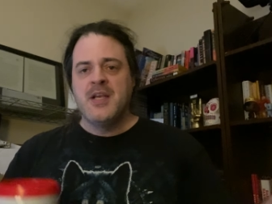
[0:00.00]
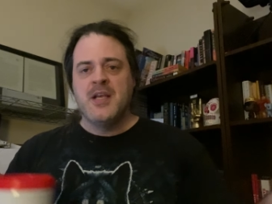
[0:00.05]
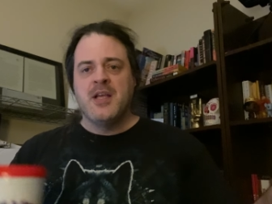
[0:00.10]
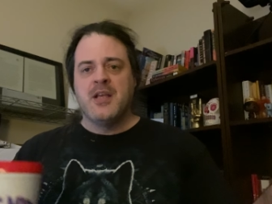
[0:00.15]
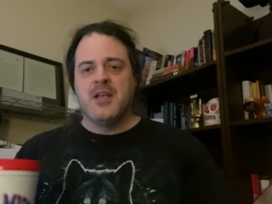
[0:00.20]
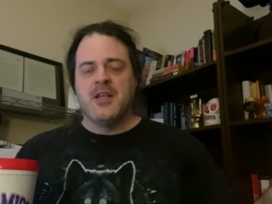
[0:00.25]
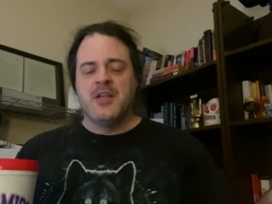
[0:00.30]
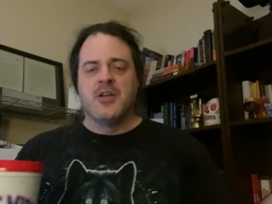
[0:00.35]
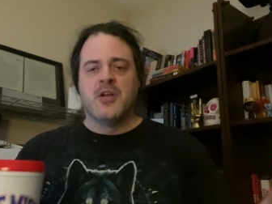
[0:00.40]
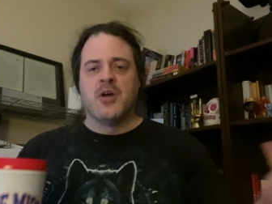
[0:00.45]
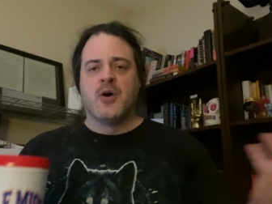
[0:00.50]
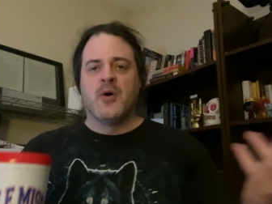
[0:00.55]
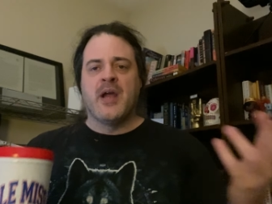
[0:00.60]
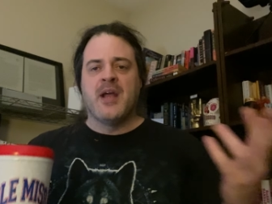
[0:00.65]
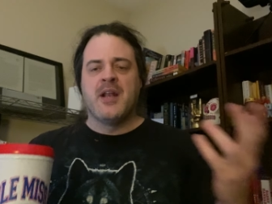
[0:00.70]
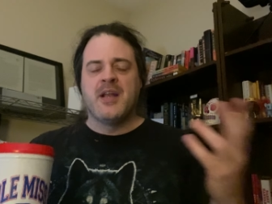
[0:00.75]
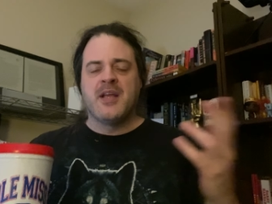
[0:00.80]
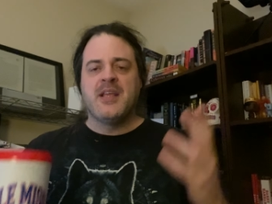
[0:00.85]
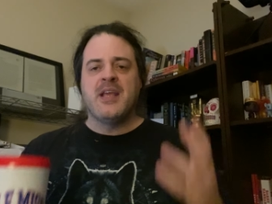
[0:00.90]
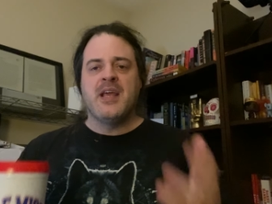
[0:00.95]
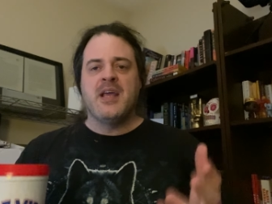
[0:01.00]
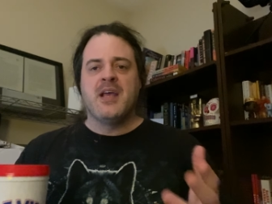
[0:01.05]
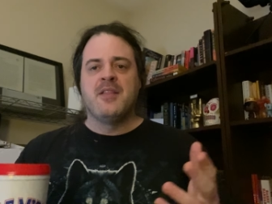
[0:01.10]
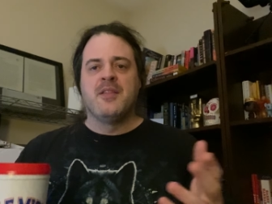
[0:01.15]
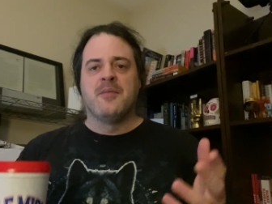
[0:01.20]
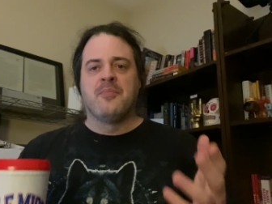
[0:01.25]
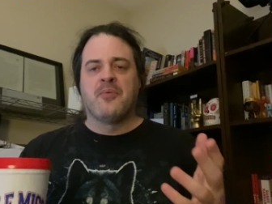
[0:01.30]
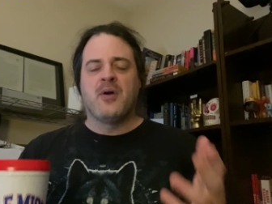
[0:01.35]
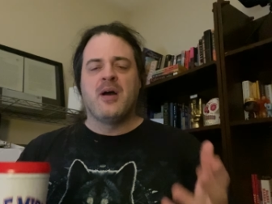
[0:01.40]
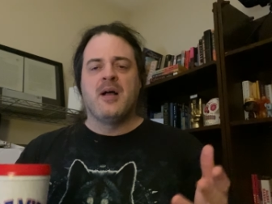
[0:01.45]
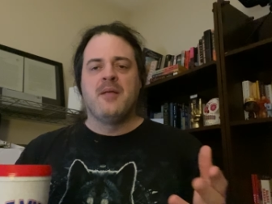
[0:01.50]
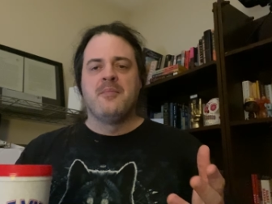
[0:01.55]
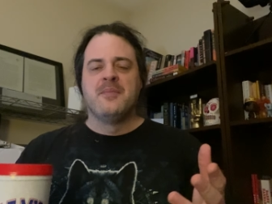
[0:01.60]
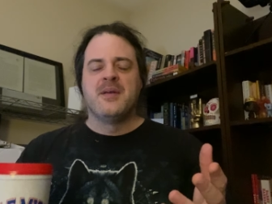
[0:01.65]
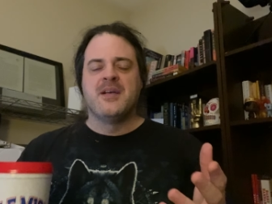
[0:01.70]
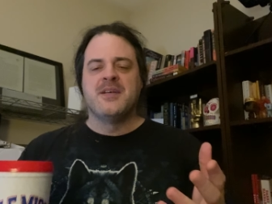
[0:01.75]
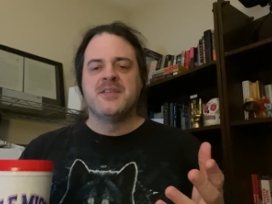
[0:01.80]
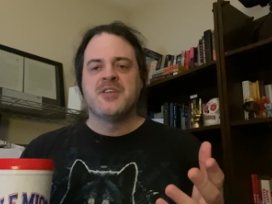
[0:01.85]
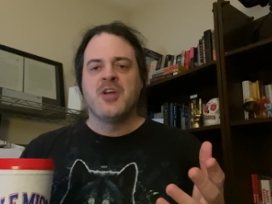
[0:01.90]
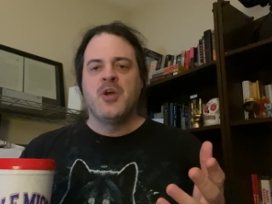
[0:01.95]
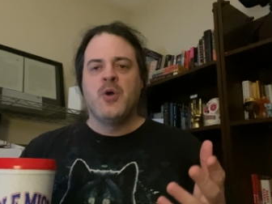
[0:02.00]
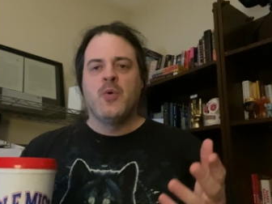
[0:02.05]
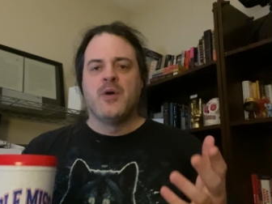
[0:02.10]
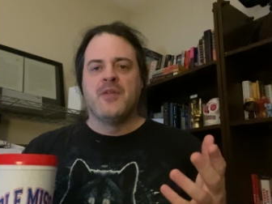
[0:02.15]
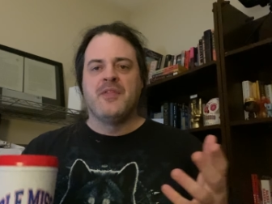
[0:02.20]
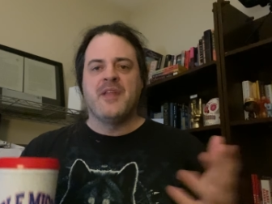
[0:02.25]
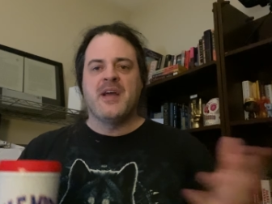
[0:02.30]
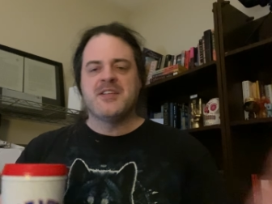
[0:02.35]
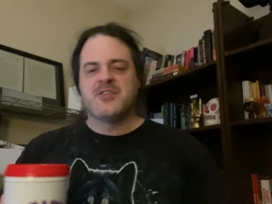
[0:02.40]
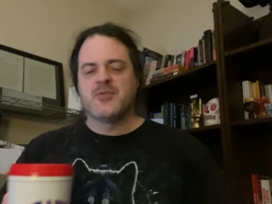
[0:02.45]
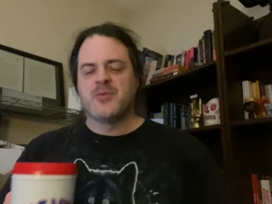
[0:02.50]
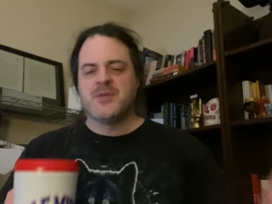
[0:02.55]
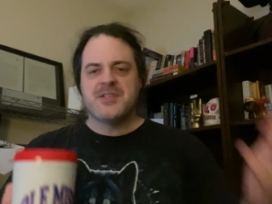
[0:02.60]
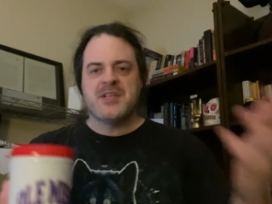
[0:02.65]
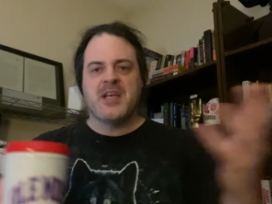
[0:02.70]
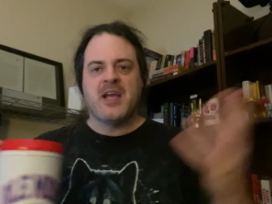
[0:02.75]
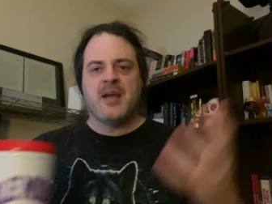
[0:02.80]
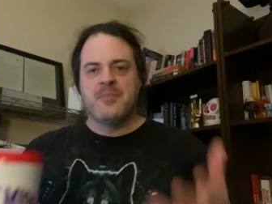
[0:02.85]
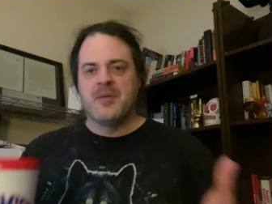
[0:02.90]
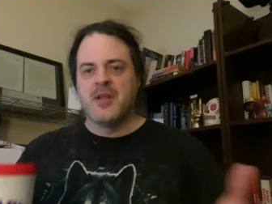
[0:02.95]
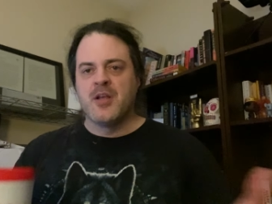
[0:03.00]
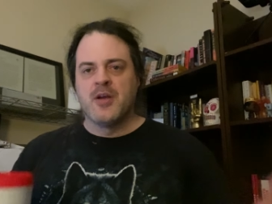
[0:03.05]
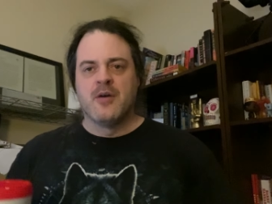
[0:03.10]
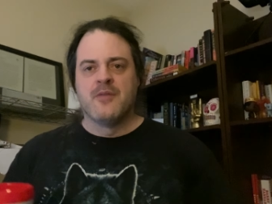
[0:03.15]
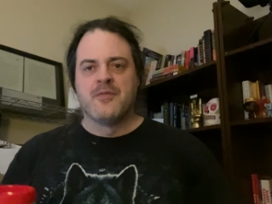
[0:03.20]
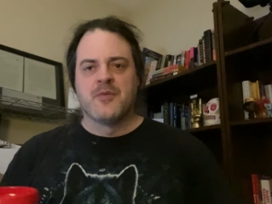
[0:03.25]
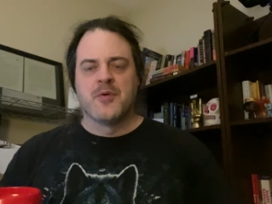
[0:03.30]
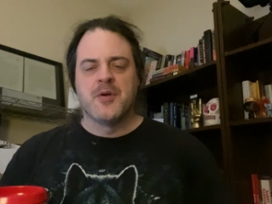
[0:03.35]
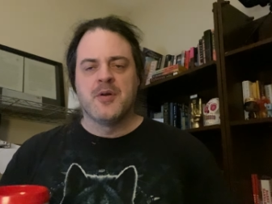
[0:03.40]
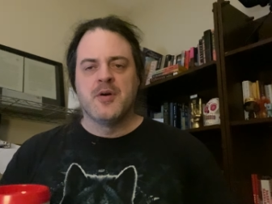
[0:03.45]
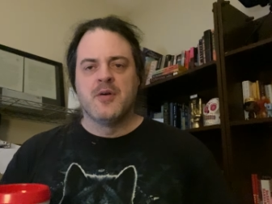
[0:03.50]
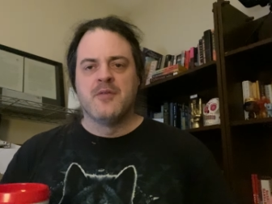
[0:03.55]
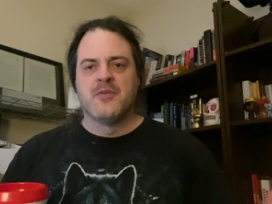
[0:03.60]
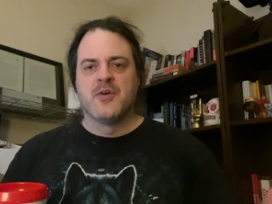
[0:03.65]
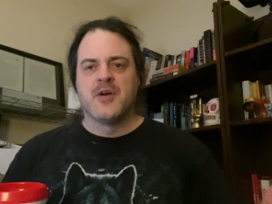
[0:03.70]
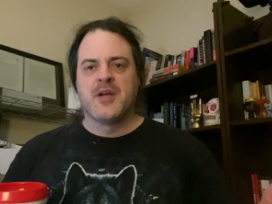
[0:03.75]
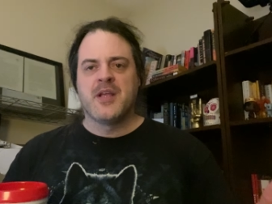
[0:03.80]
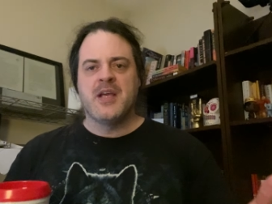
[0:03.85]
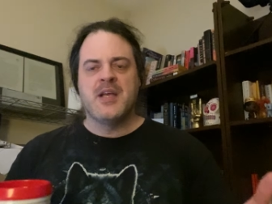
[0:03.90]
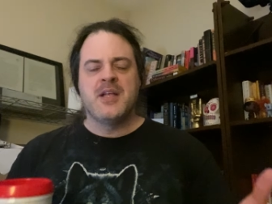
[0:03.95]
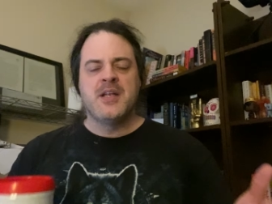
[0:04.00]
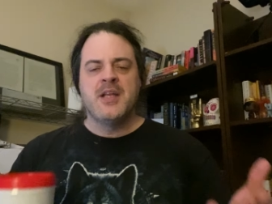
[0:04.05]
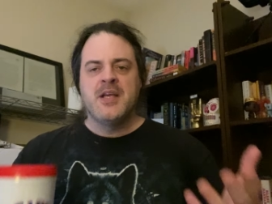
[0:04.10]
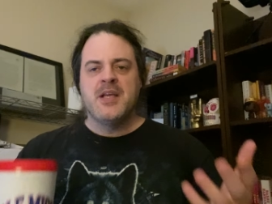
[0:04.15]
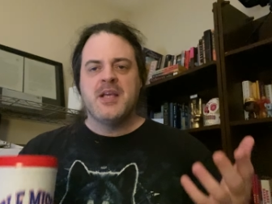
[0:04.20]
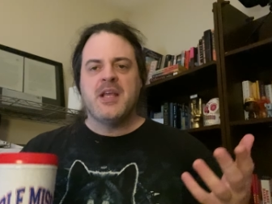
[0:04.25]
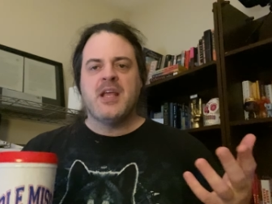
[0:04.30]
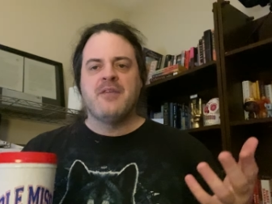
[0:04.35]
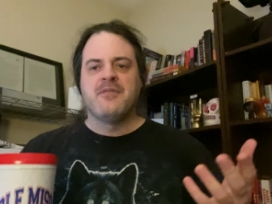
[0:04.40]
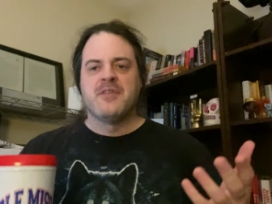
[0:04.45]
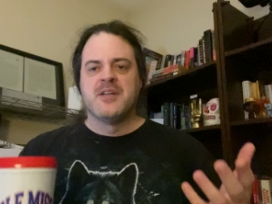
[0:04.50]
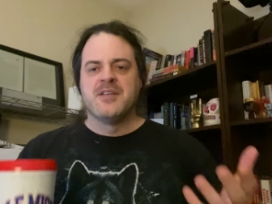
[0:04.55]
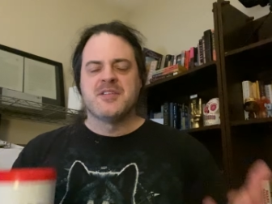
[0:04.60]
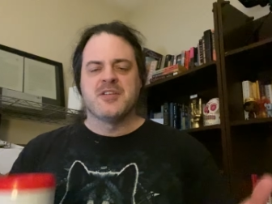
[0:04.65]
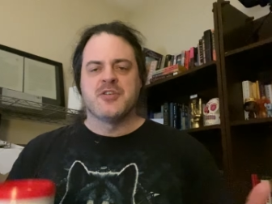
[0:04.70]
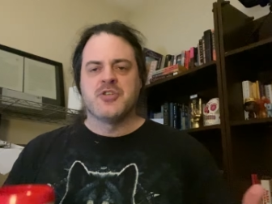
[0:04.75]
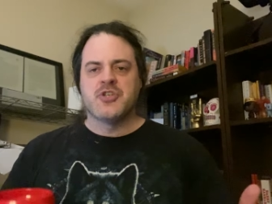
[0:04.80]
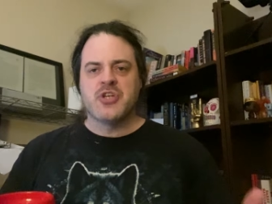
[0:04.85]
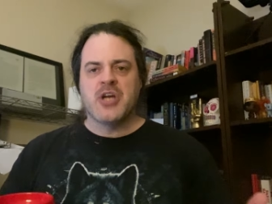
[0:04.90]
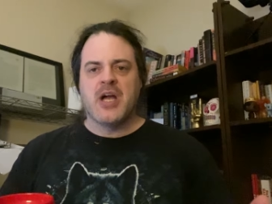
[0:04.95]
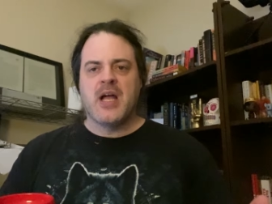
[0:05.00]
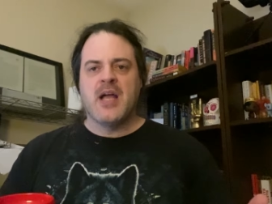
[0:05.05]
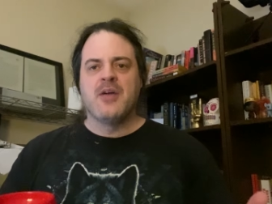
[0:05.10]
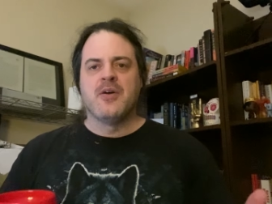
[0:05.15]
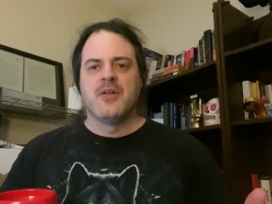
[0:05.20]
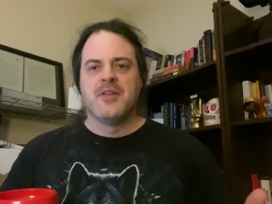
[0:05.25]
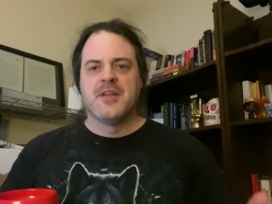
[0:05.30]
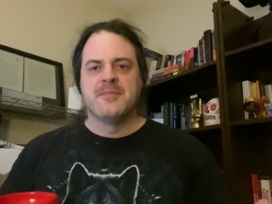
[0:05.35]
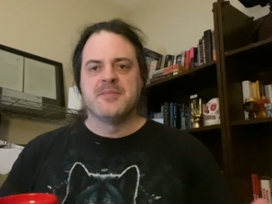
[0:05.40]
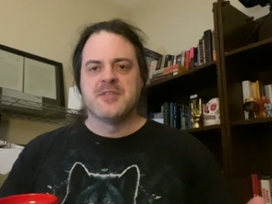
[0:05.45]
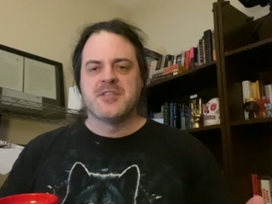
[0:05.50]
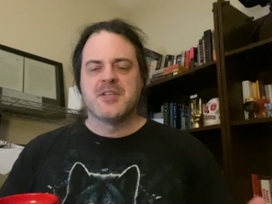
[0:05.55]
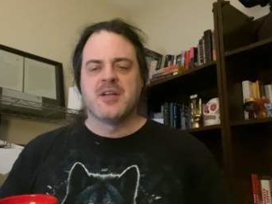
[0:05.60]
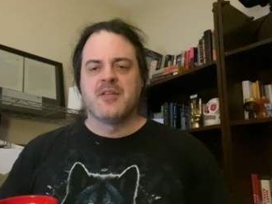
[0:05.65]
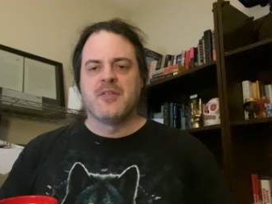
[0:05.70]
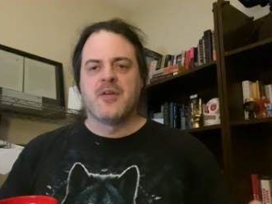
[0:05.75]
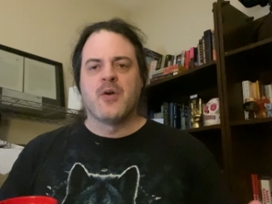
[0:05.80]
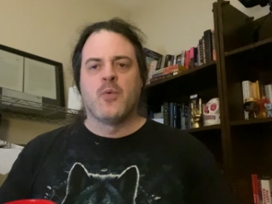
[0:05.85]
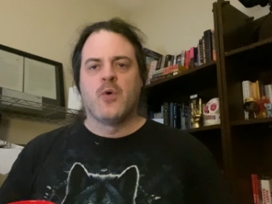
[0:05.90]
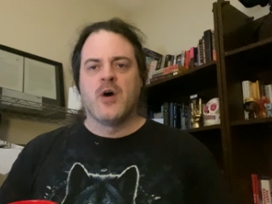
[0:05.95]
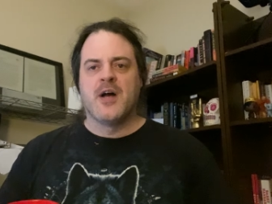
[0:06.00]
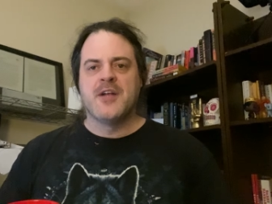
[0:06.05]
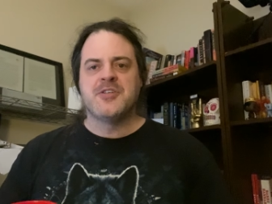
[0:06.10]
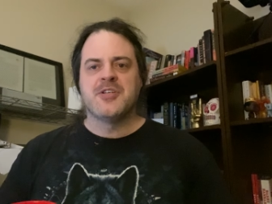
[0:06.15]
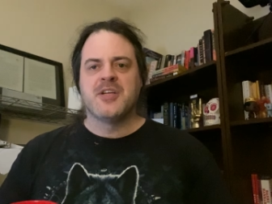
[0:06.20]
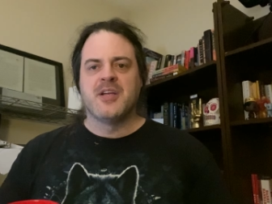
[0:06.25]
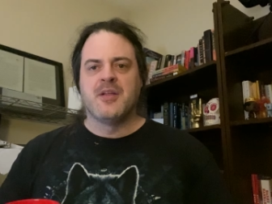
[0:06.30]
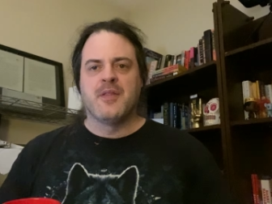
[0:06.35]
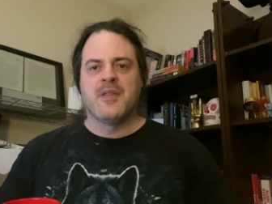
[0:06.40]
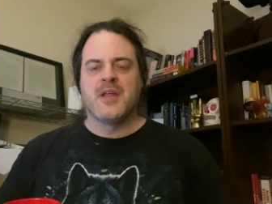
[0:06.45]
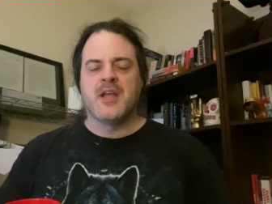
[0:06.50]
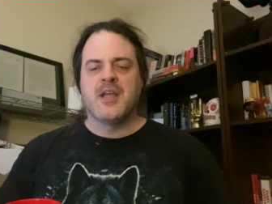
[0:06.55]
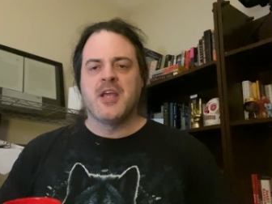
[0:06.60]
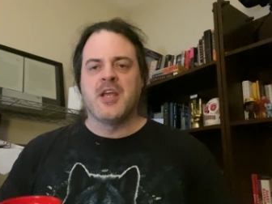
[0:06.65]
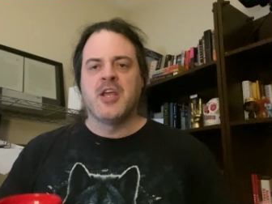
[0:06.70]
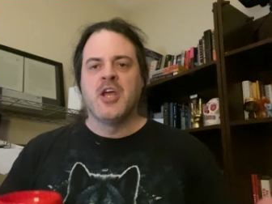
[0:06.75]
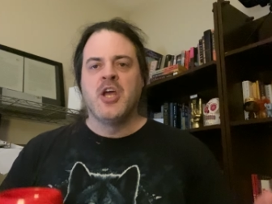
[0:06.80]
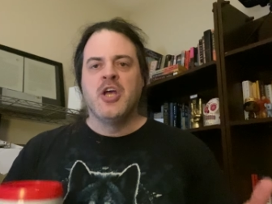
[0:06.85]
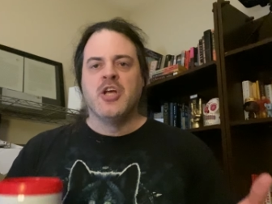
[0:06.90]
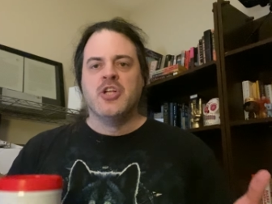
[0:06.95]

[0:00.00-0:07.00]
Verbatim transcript: you know and again the problem is when that's what's happening over and over again even as a child i'm sitting there watching and thinking